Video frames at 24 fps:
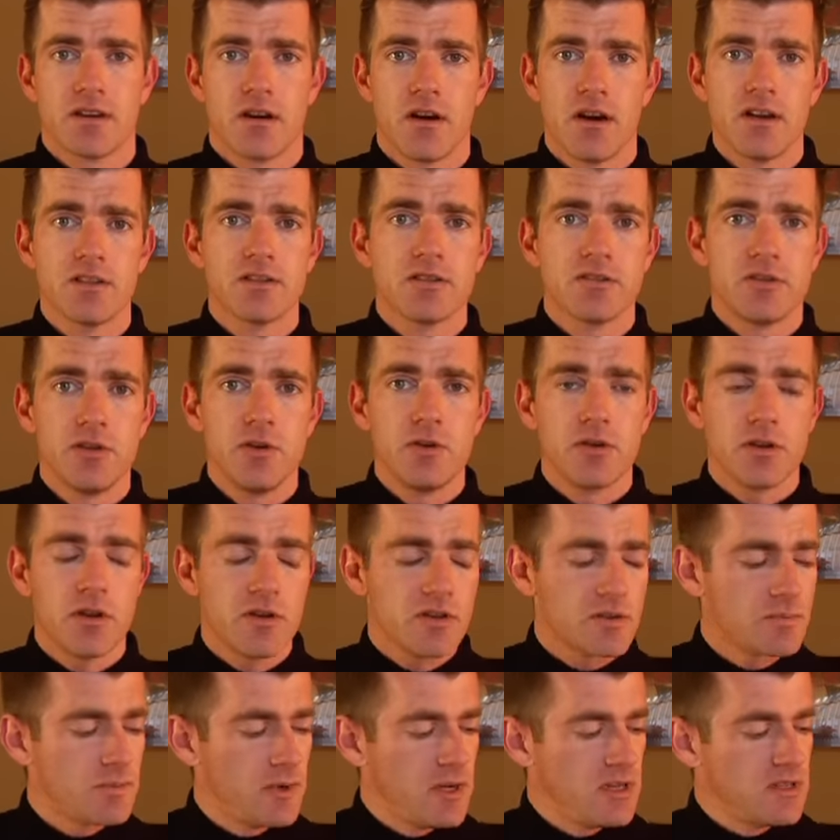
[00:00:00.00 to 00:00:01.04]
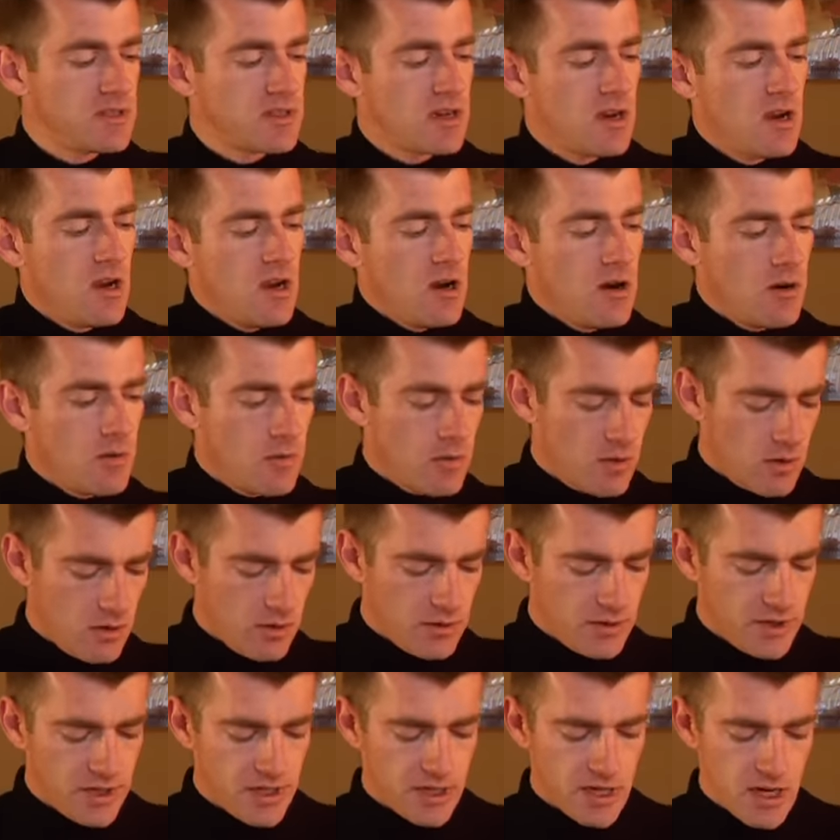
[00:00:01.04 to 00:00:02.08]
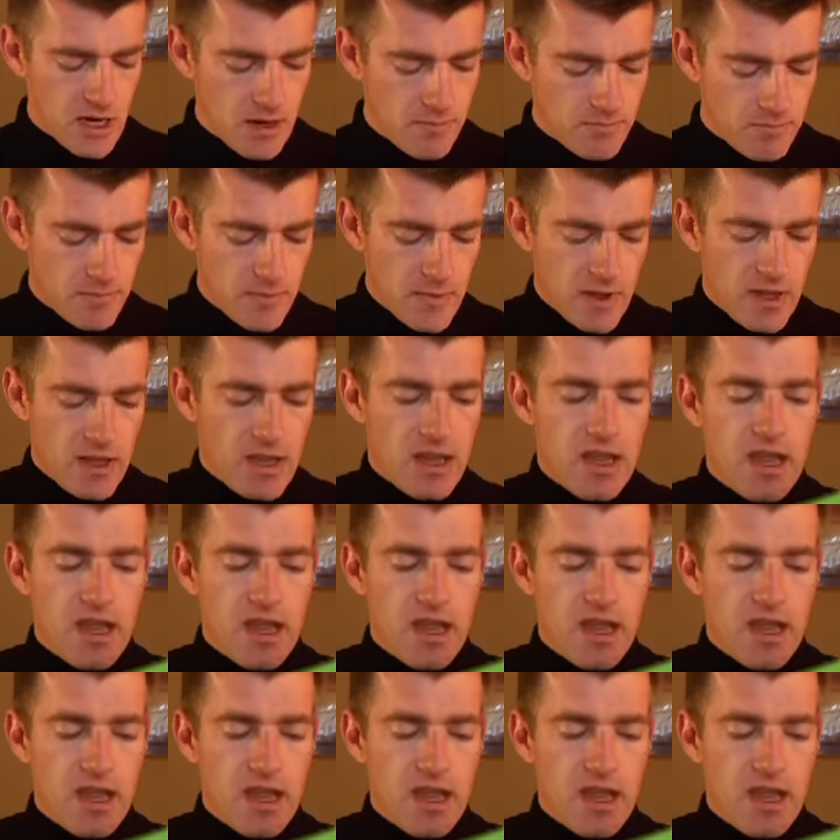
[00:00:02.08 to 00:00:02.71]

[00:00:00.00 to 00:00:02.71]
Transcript: All right, so 2 clothespins, we're holding it up,